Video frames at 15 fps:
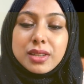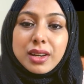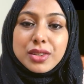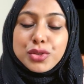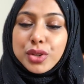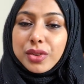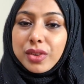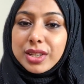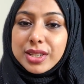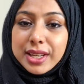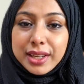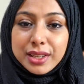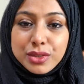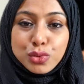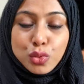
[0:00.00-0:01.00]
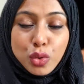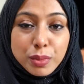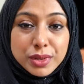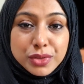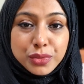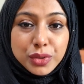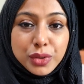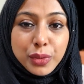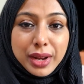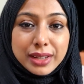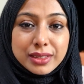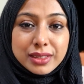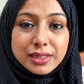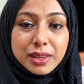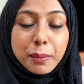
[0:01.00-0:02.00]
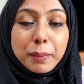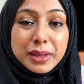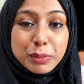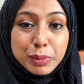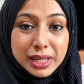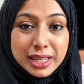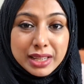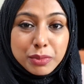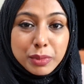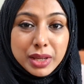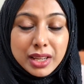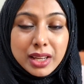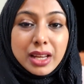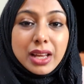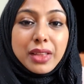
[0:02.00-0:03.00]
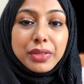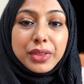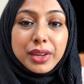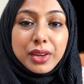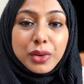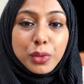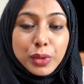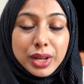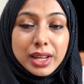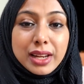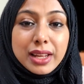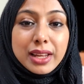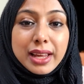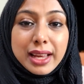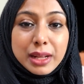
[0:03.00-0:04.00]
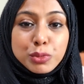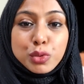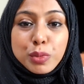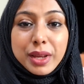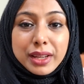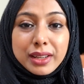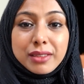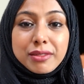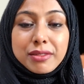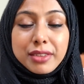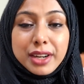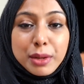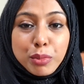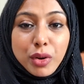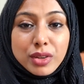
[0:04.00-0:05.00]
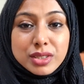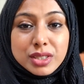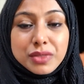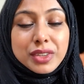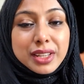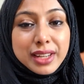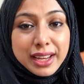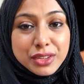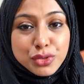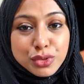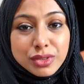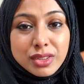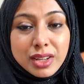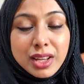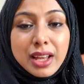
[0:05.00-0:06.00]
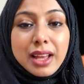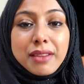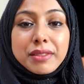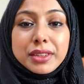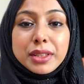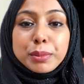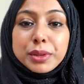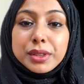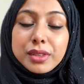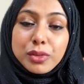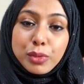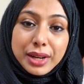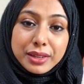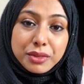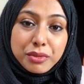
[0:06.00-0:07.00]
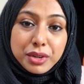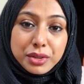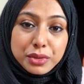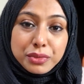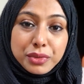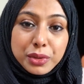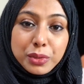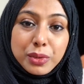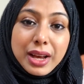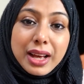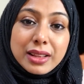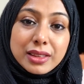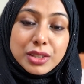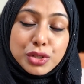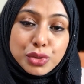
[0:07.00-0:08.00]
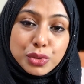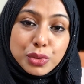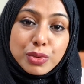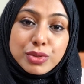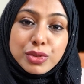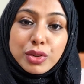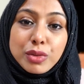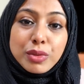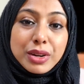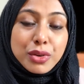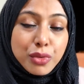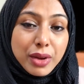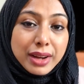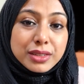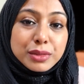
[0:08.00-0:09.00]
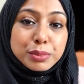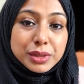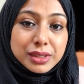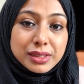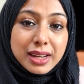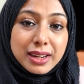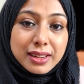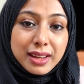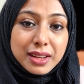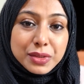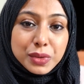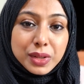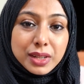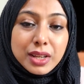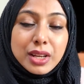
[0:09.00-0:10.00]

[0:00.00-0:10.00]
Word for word: are generally taken so much for granted, but believe me, they really help to make a very positive connection with the person right in front of you, and this shows your attractive personality as well.